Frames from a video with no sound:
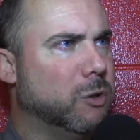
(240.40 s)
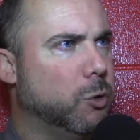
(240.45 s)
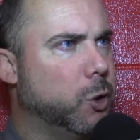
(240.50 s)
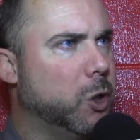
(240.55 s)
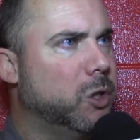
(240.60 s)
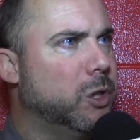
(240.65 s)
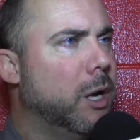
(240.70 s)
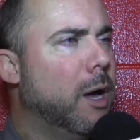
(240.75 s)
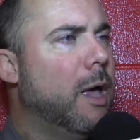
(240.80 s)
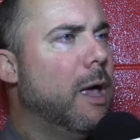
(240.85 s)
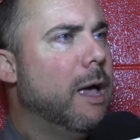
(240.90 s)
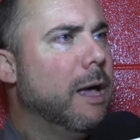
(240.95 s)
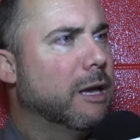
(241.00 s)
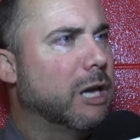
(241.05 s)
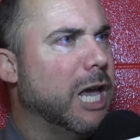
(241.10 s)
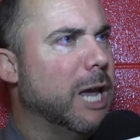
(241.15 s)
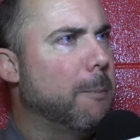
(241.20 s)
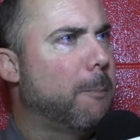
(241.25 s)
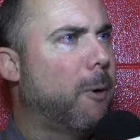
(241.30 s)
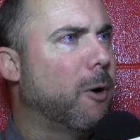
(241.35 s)
and just
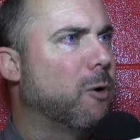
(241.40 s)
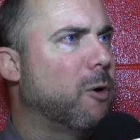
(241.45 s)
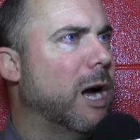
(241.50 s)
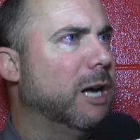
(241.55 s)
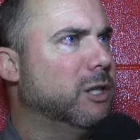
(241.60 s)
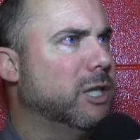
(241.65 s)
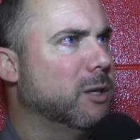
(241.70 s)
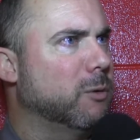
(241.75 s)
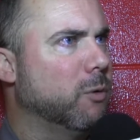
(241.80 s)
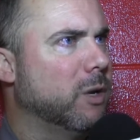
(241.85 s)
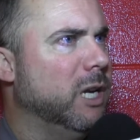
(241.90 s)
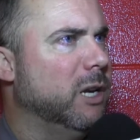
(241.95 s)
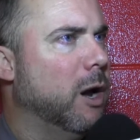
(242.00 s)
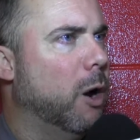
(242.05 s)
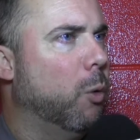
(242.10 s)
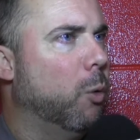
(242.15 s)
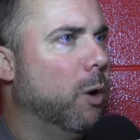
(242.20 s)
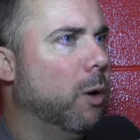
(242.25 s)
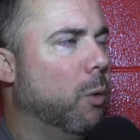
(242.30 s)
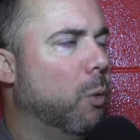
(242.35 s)
keep progressing. You
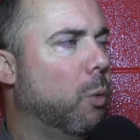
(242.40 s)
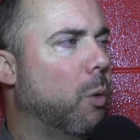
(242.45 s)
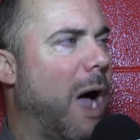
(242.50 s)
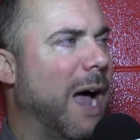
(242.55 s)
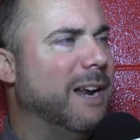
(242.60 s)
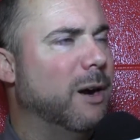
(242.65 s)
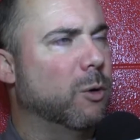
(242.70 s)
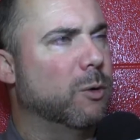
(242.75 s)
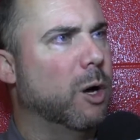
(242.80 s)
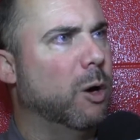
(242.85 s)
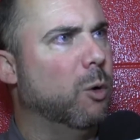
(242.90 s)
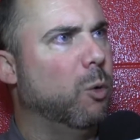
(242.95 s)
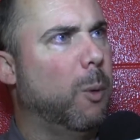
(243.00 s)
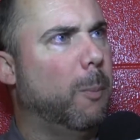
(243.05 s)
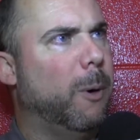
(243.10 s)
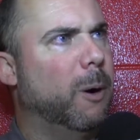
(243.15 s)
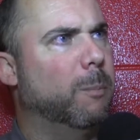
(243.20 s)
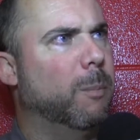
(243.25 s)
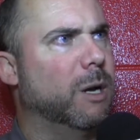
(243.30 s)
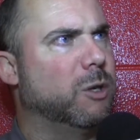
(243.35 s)
know, I don't know that
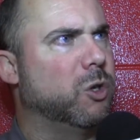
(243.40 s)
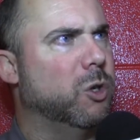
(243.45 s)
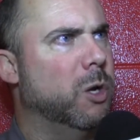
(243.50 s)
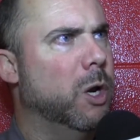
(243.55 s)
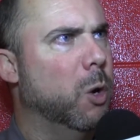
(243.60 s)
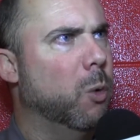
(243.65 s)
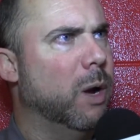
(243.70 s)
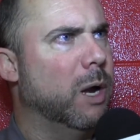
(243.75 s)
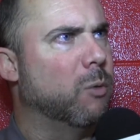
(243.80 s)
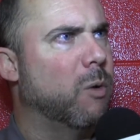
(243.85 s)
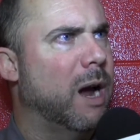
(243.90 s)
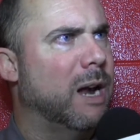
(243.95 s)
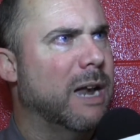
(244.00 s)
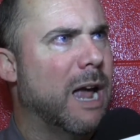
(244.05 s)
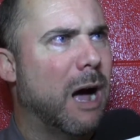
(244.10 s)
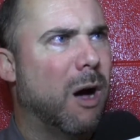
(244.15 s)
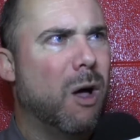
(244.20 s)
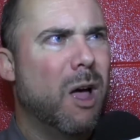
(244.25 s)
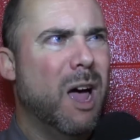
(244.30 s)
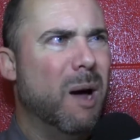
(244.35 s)
we'll put much new in right
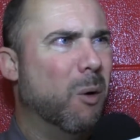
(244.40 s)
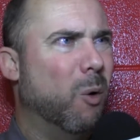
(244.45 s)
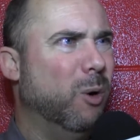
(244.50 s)
now.